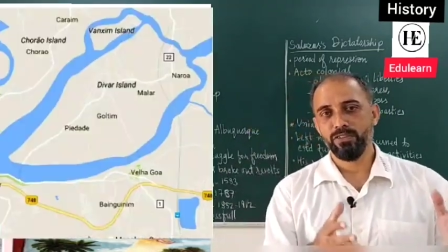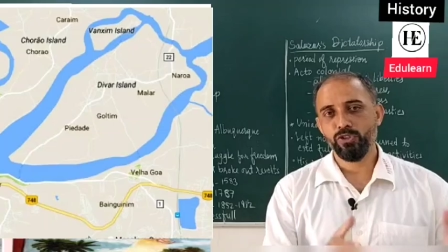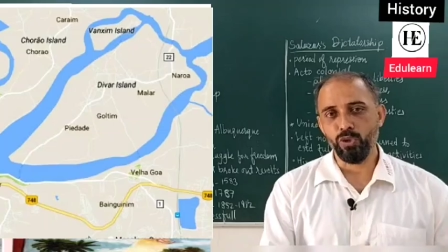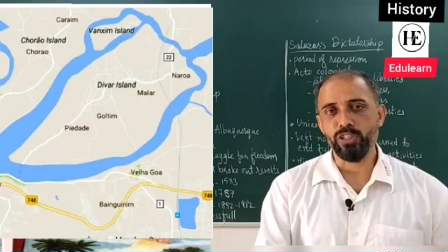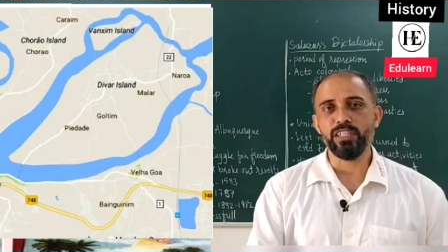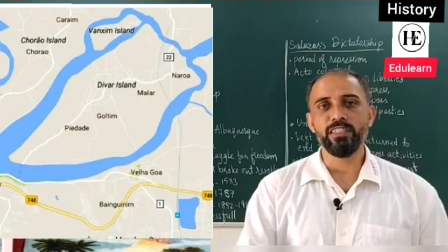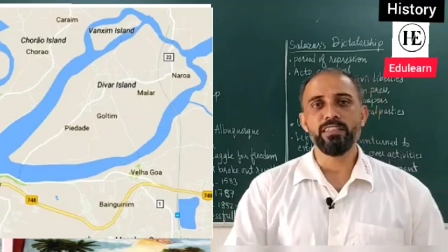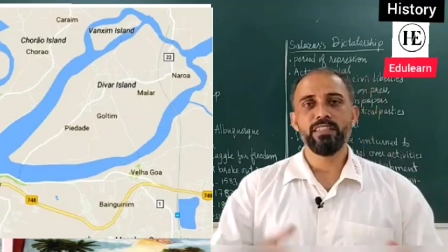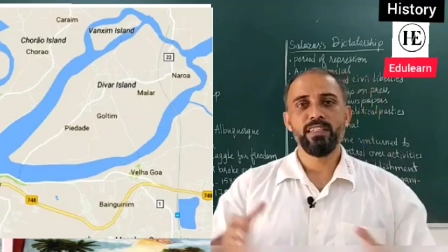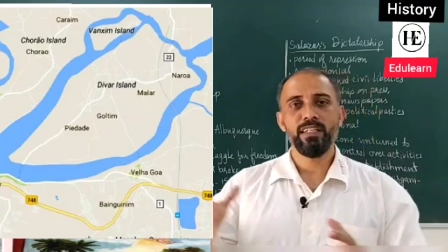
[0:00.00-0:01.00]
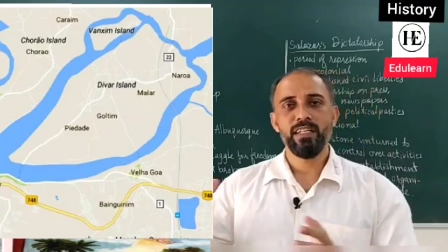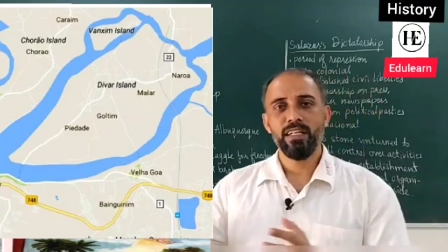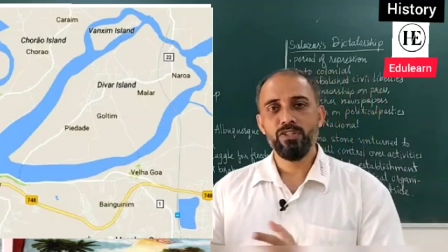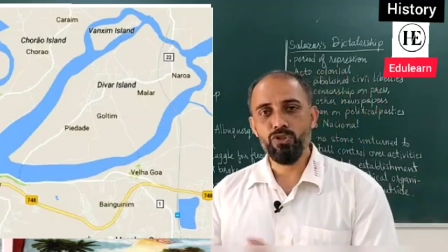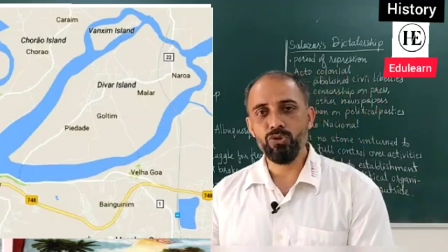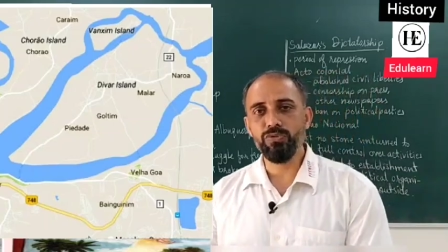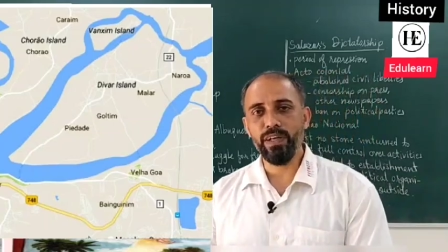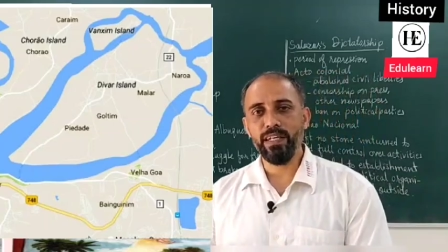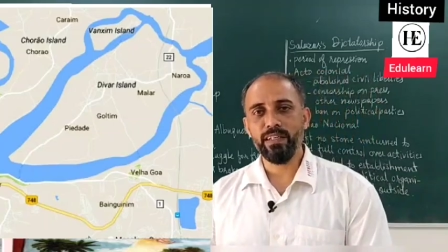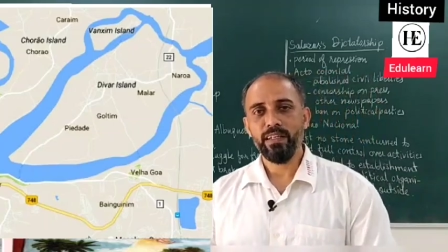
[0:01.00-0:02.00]
Chodan,
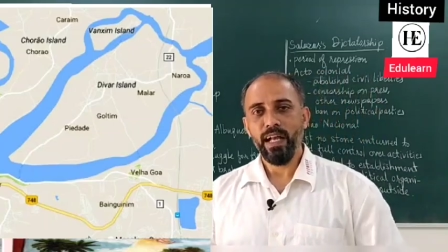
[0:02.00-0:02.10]
Zuve